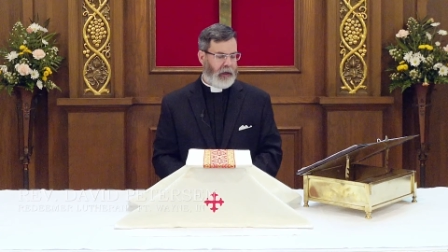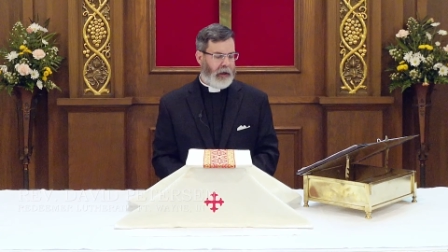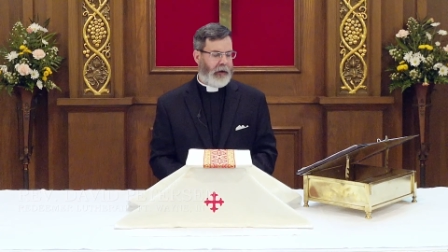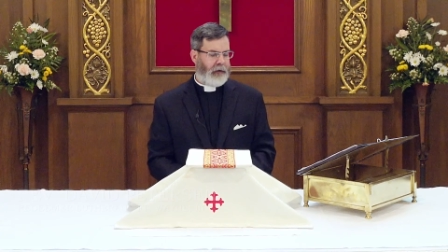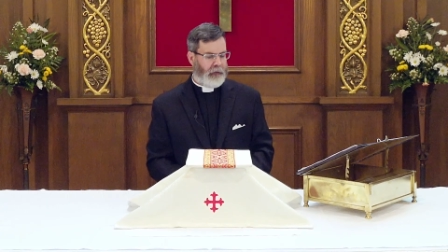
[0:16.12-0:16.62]

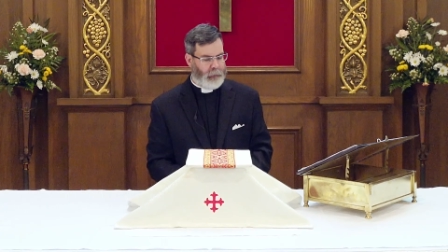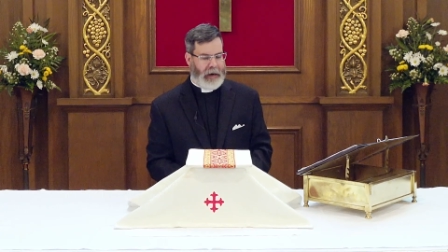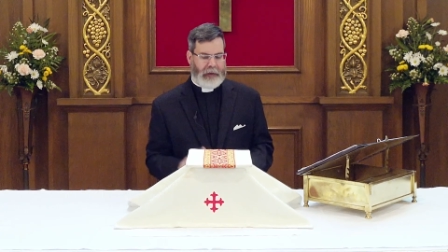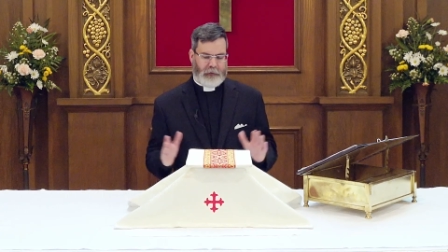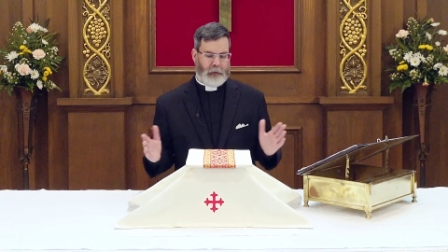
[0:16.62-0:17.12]
And the
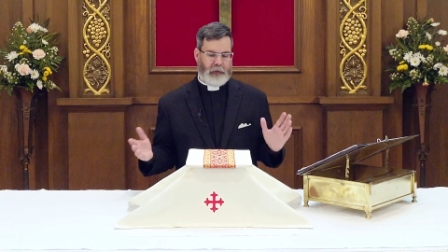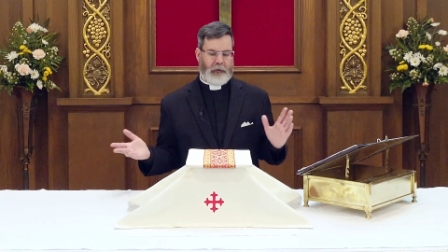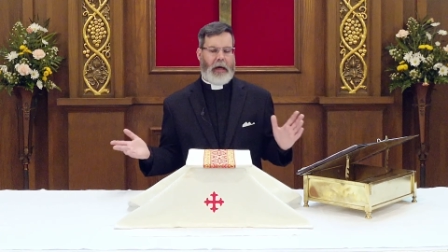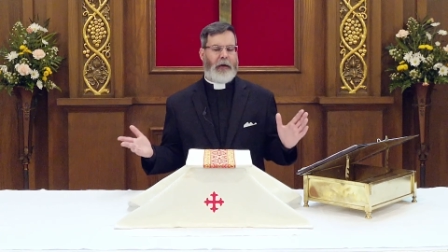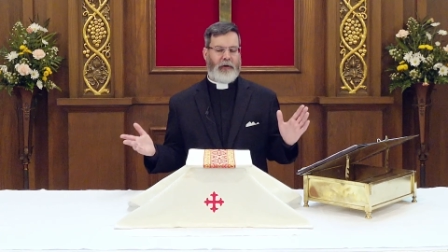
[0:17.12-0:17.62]
pastor is
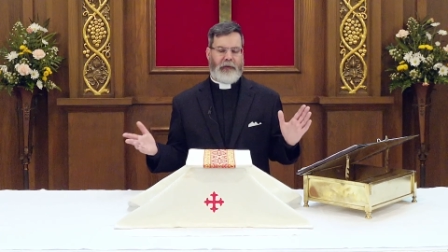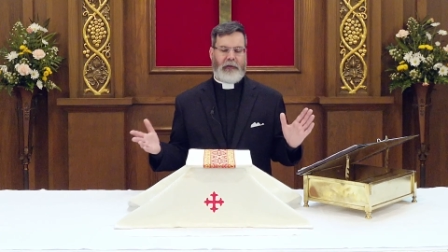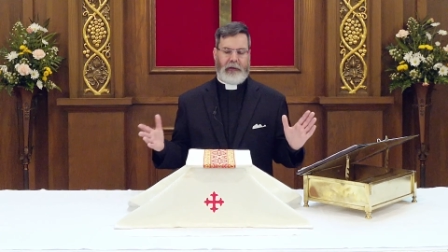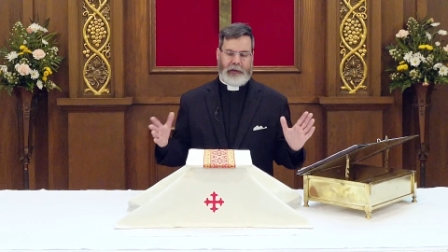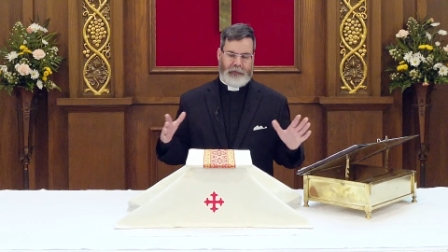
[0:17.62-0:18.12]
not going
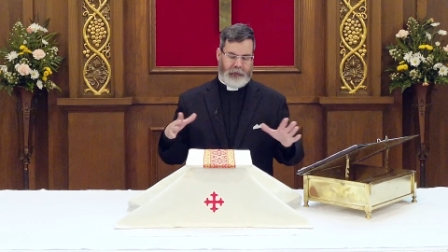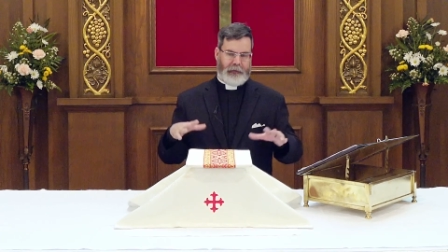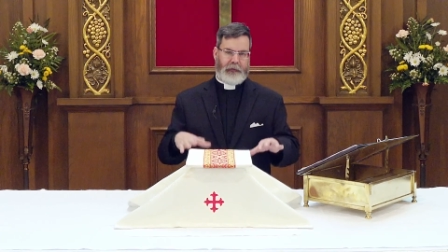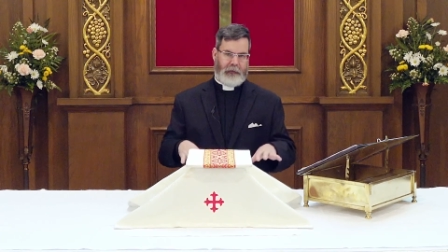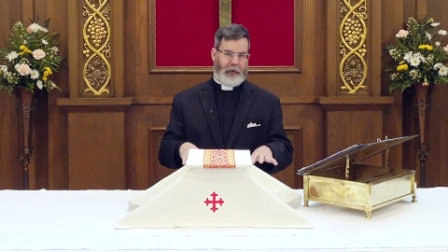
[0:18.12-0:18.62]
to leave
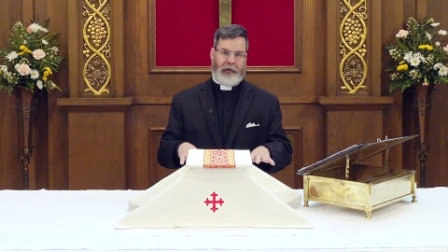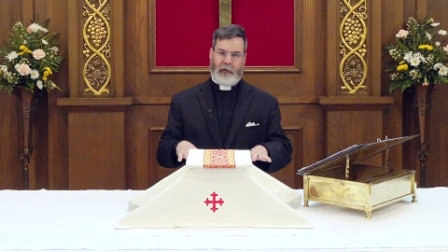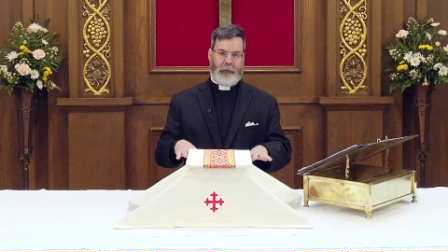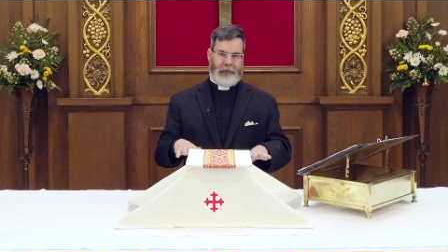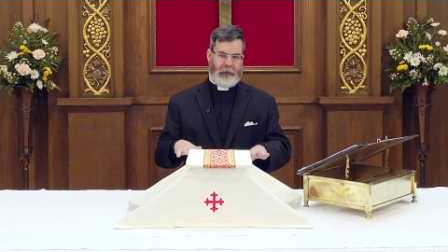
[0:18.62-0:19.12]
this
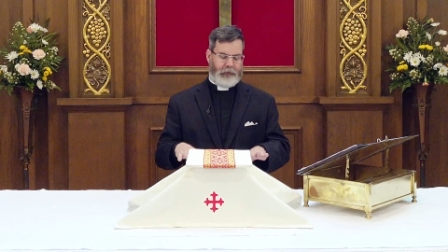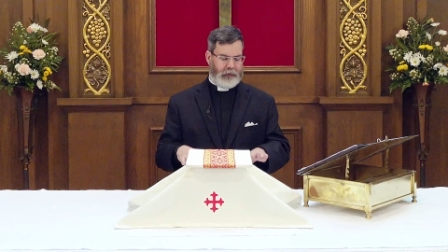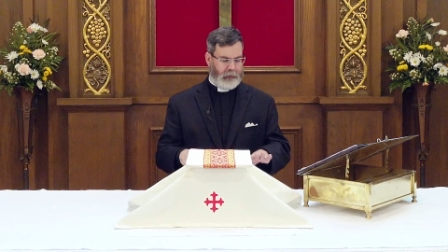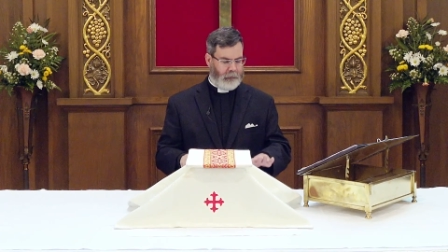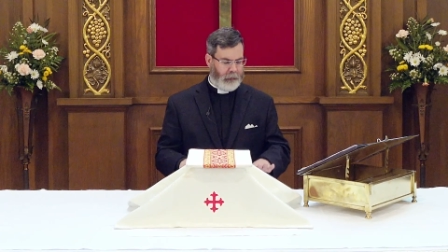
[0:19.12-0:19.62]
center
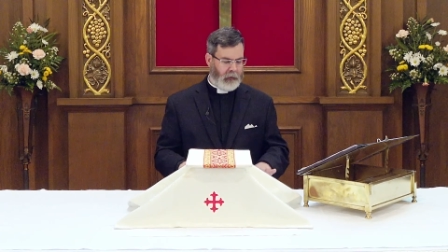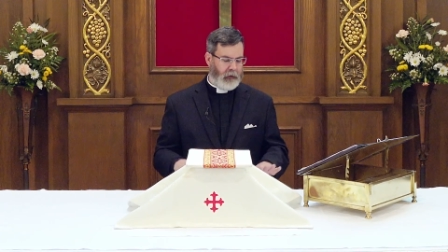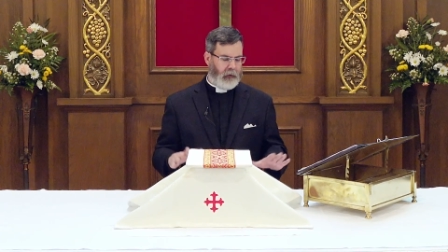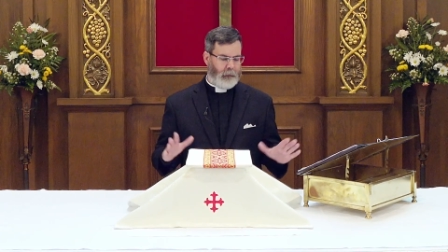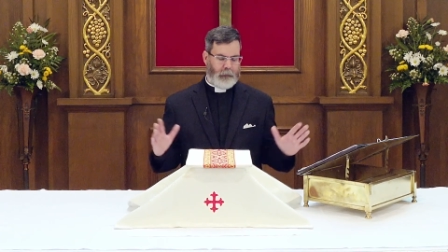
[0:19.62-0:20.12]
position
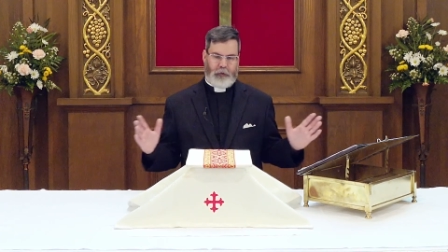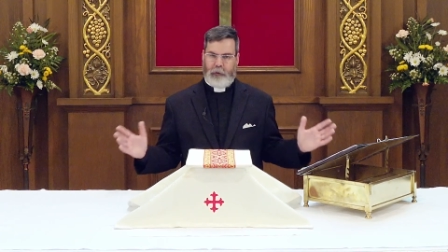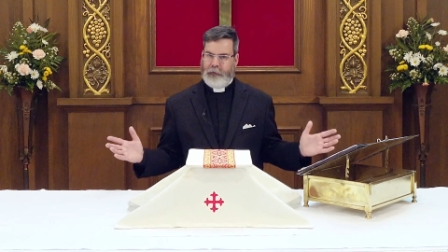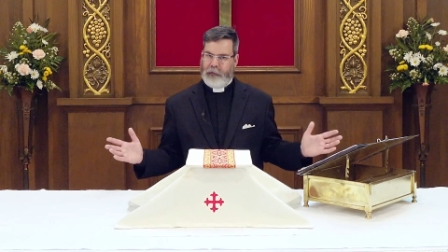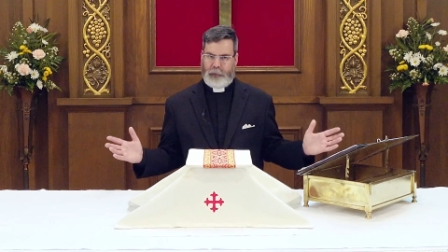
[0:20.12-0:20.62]

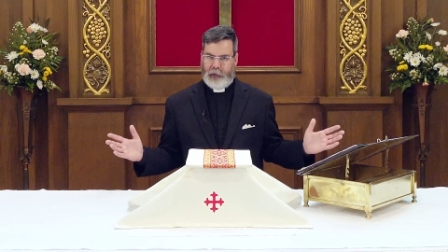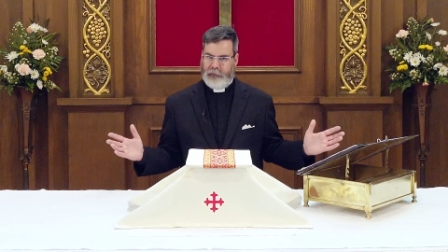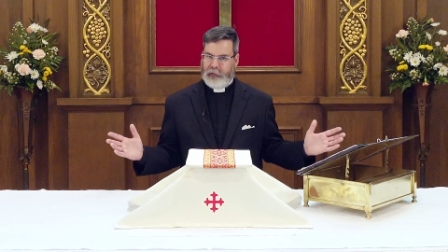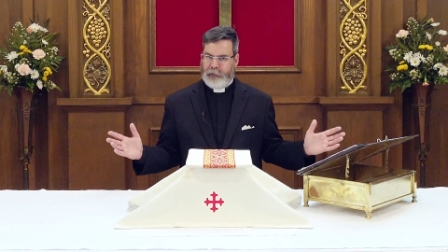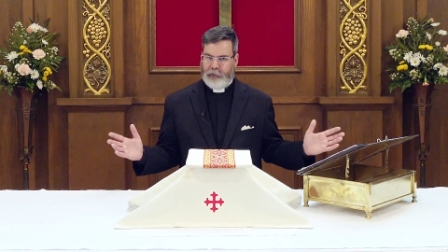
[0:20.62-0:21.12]
during this part
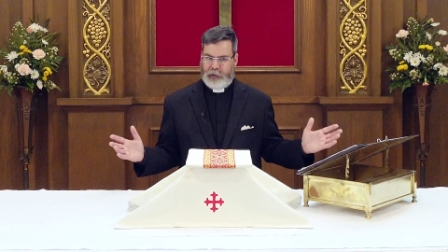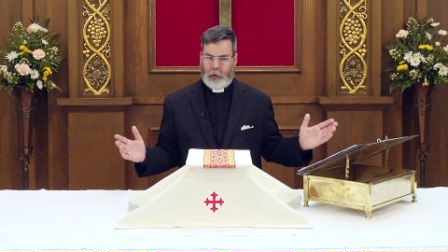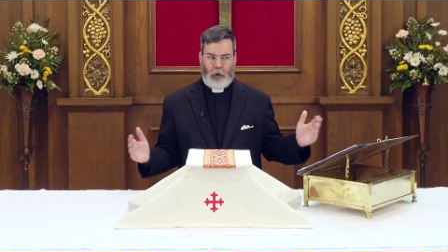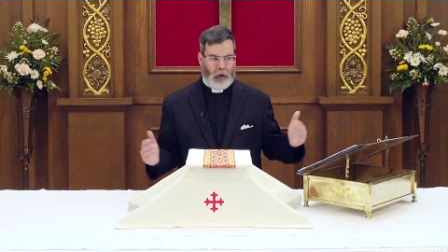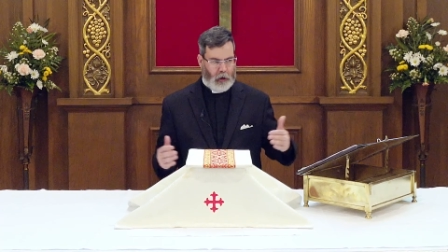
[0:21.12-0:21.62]
of the liturgy
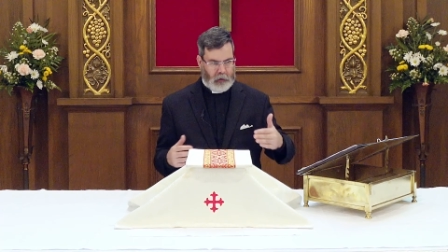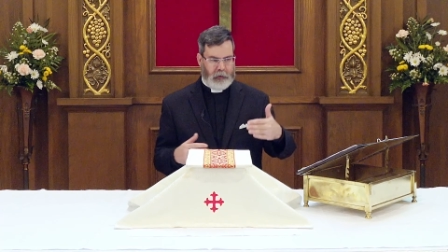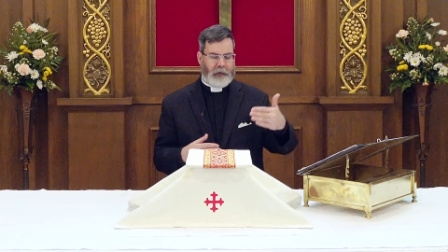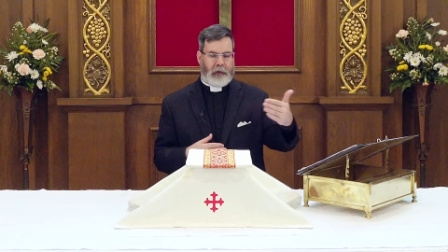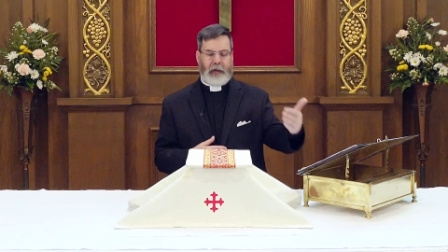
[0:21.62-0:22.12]
at all
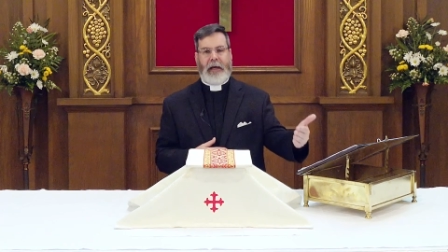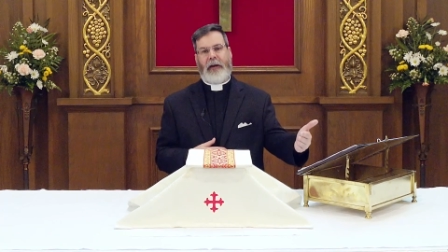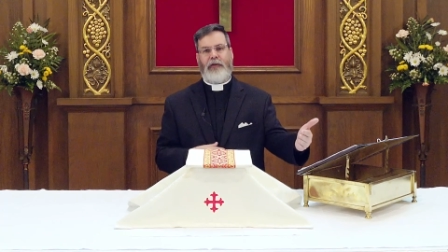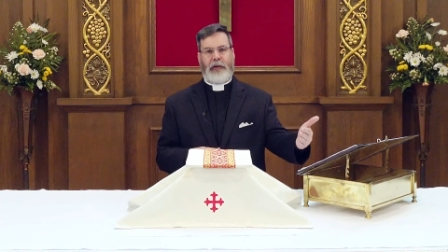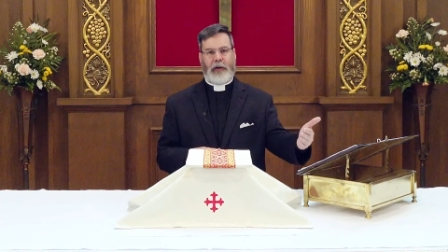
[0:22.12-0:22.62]
until he
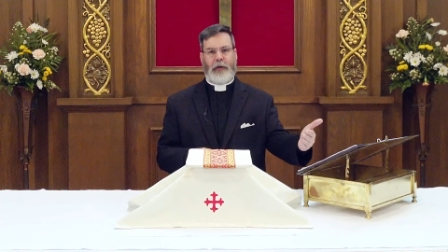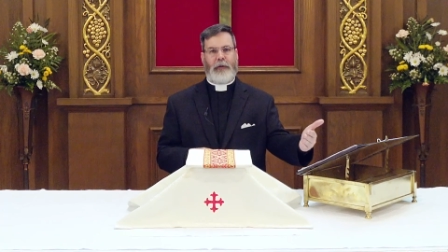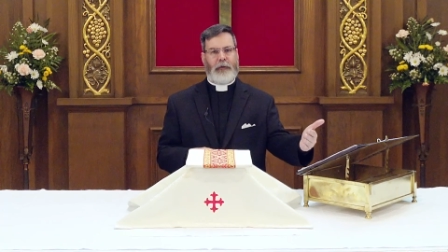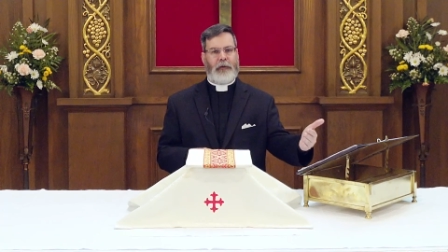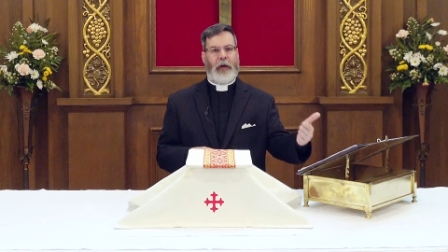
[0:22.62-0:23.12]
actually
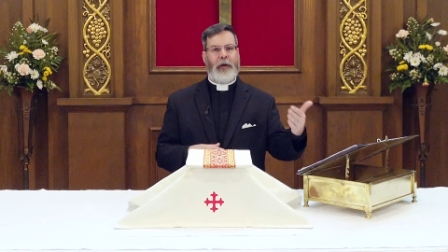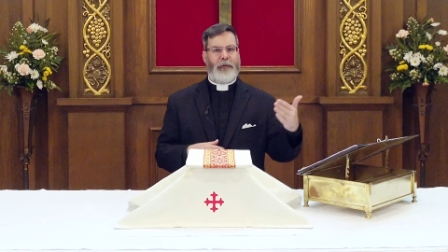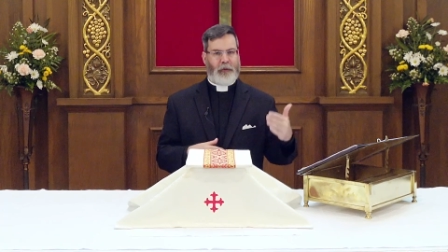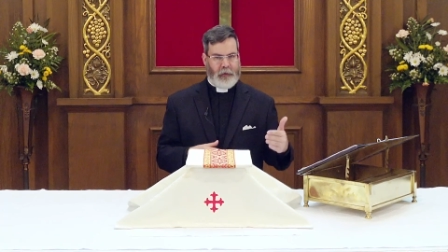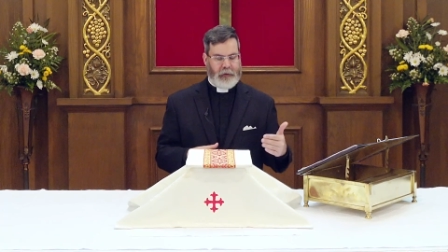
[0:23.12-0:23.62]
goes
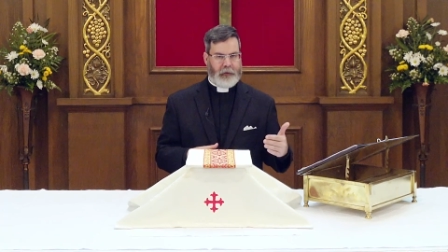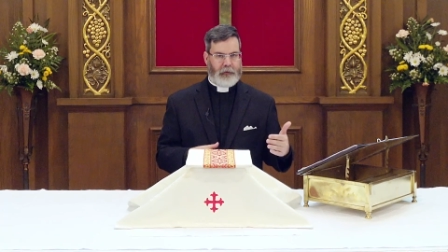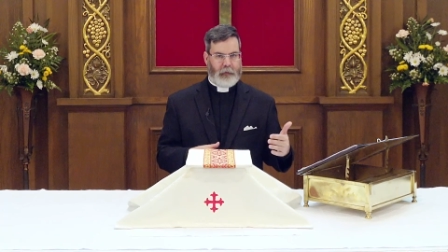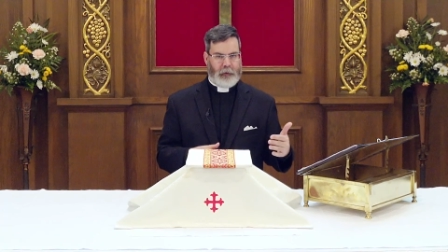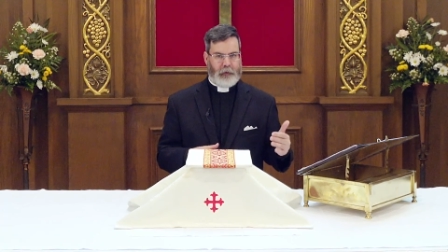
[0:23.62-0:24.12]
for the
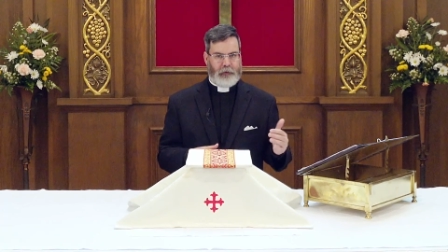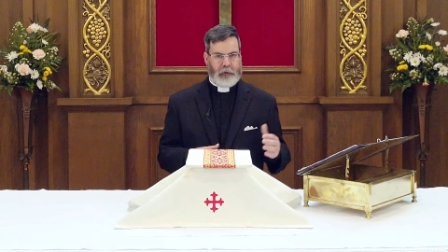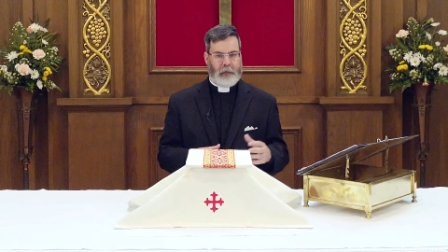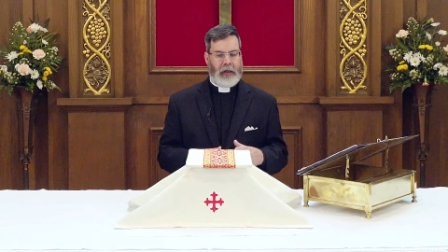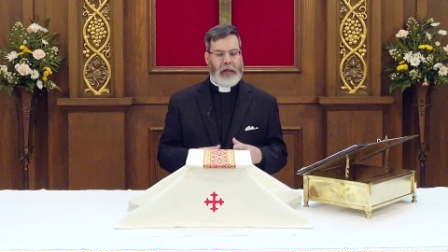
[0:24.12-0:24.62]

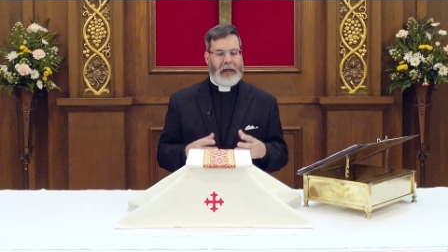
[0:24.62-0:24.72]
distribution.